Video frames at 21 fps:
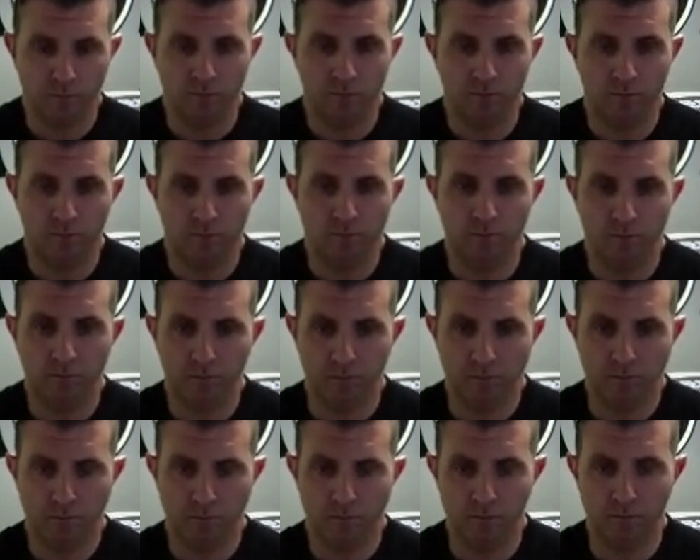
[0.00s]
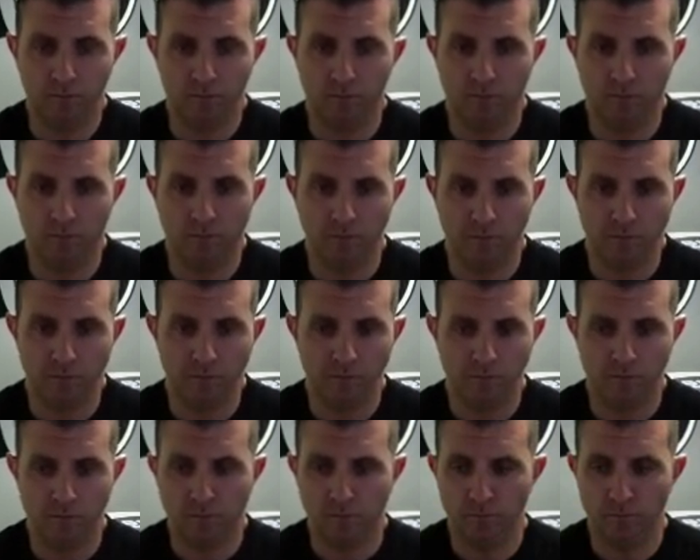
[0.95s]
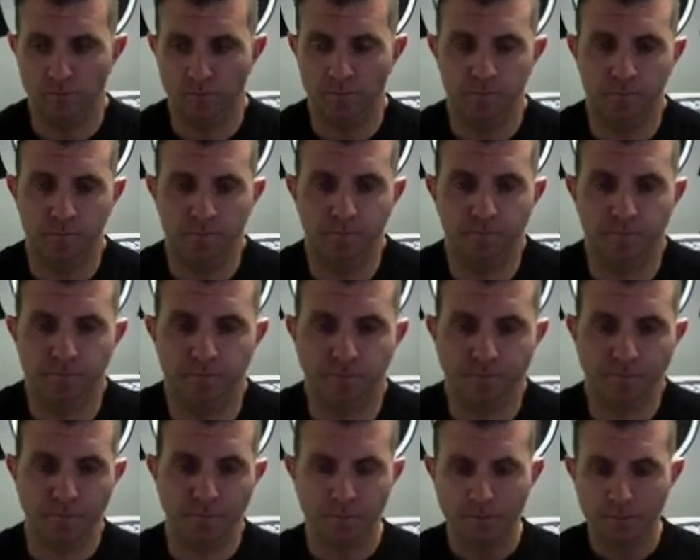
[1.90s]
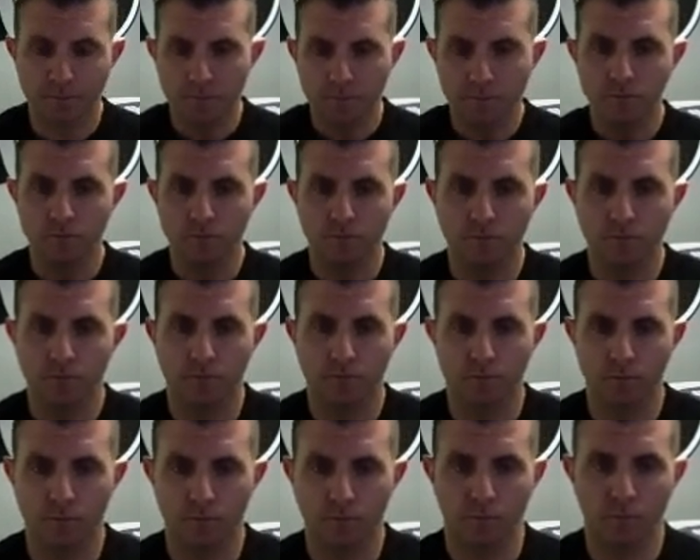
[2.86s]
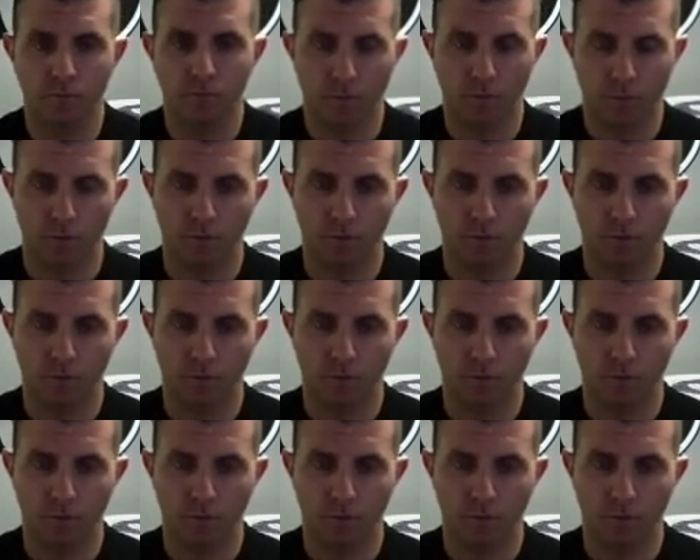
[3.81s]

This person isn't speaking.